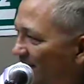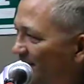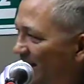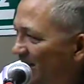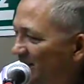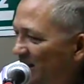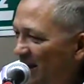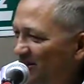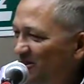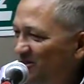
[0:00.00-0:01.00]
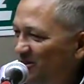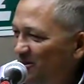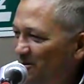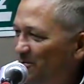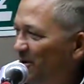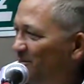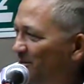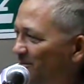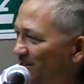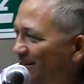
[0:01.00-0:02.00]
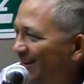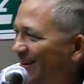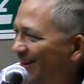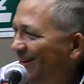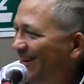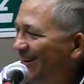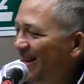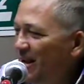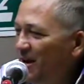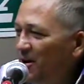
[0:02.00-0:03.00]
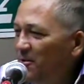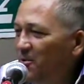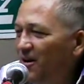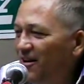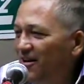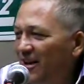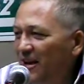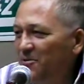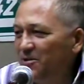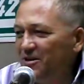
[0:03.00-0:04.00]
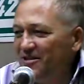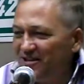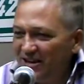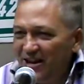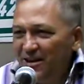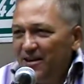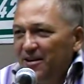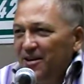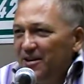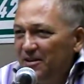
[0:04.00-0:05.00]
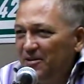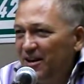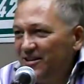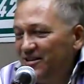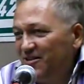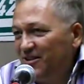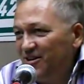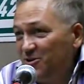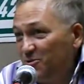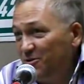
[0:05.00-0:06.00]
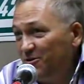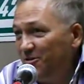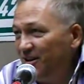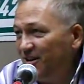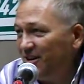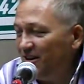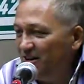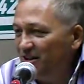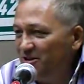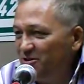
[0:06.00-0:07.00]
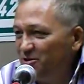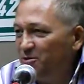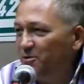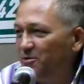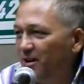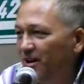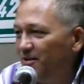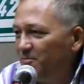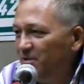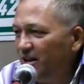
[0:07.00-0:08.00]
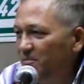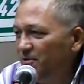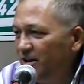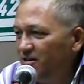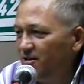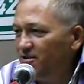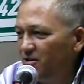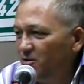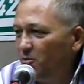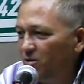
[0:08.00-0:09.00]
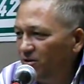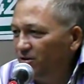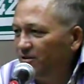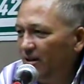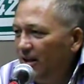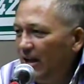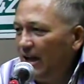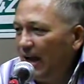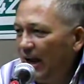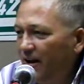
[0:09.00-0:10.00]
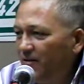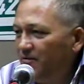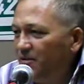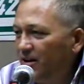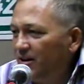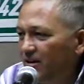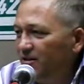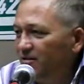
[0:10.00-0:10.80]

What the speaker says: That's the answer to their problems. Well, I wouldn't say that that's not true. It is true that many places in the world have